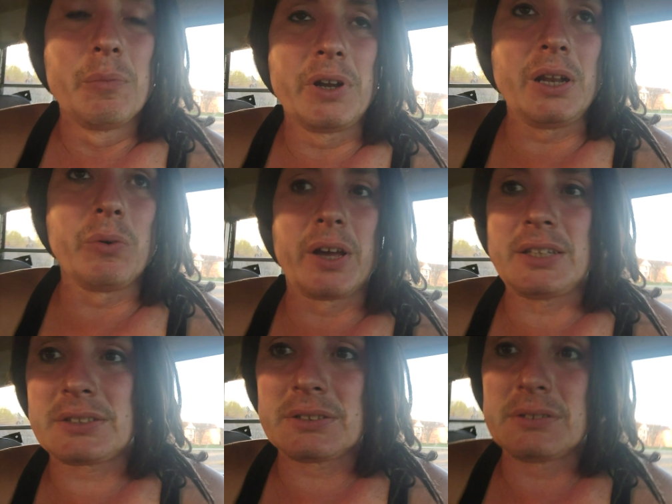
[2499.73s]
but
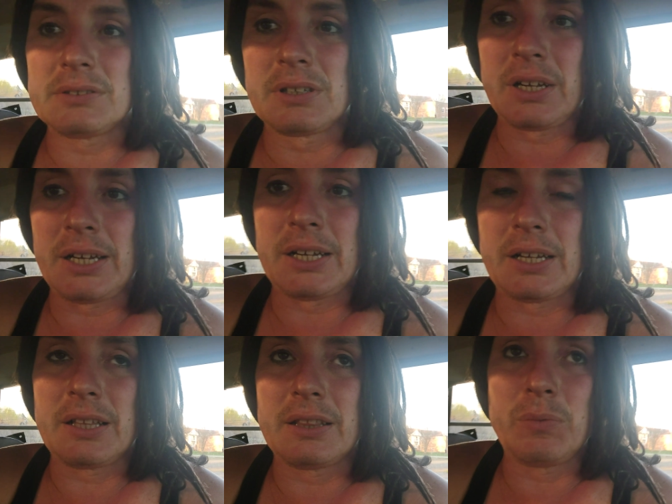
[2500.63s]
anyways, uh,